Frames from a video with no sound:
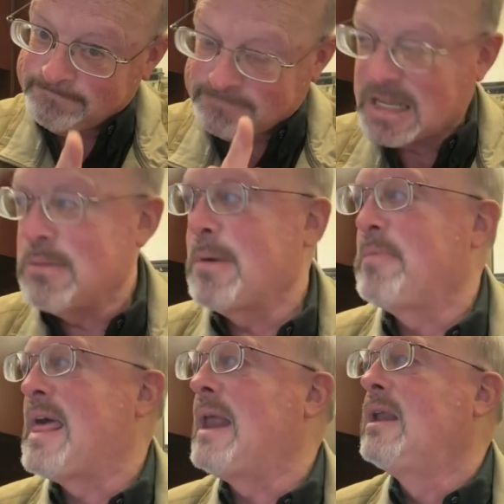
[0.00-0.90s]
Okay, remember
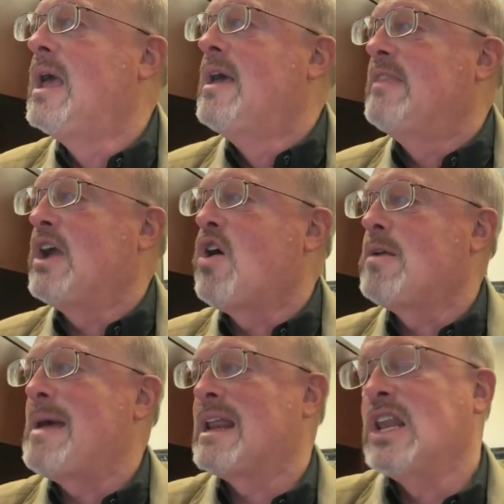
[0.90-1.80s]
that. They
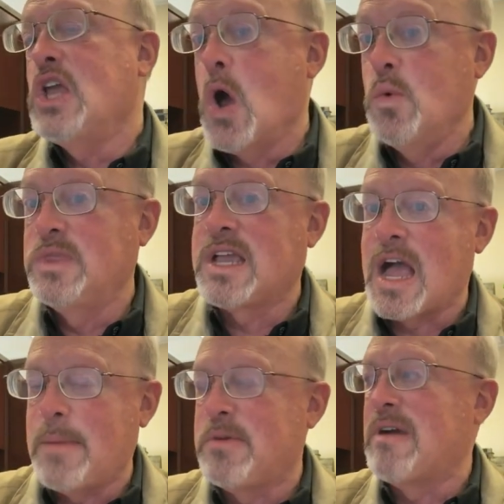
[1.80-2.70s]
automatically own the
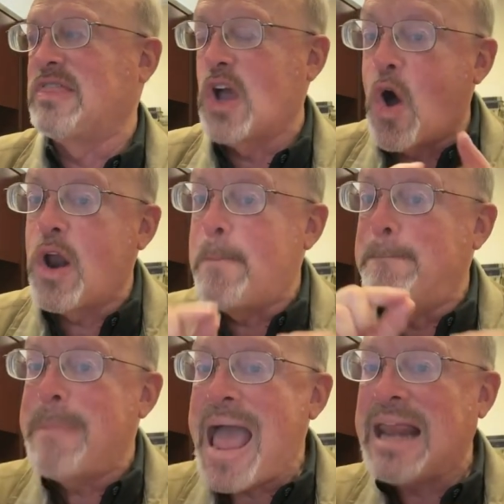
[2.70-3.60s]
copyright. They
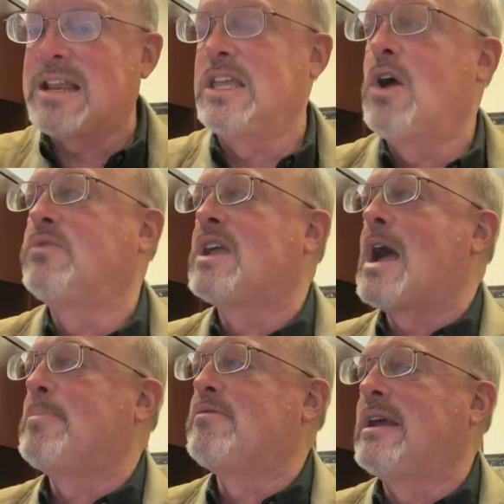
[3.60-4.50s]
automatically own the
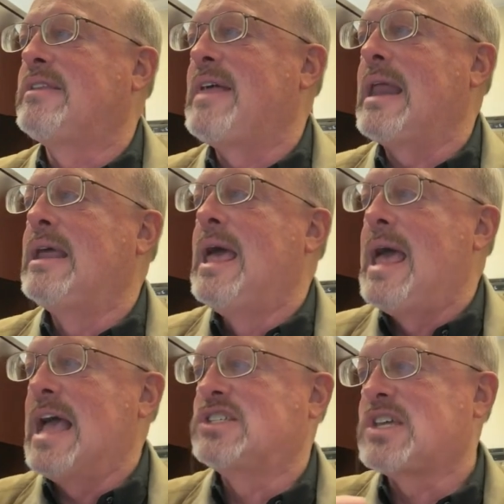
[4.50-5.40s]
copyright to that.
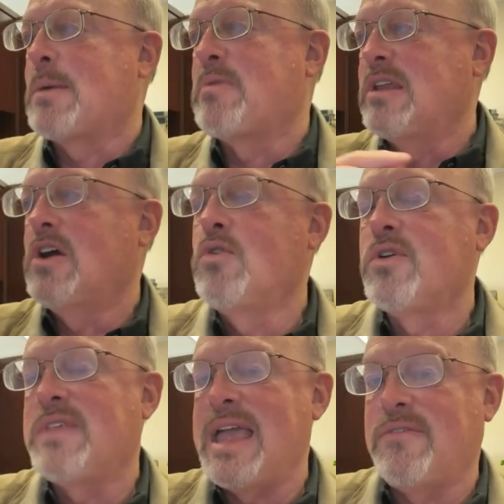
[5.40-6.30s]
As the copyright owner,
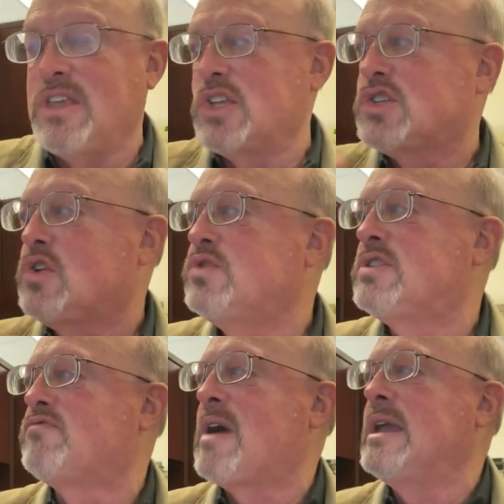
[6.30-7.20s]
they have the
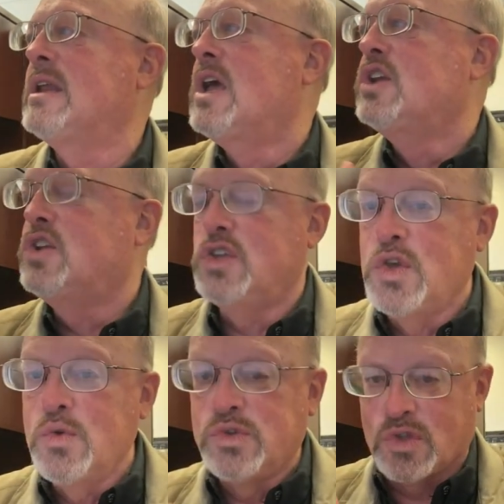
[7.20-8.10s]
exclusive right to
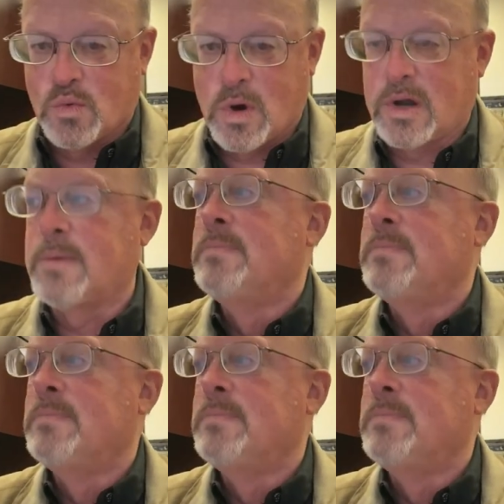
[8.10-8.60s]
use the work.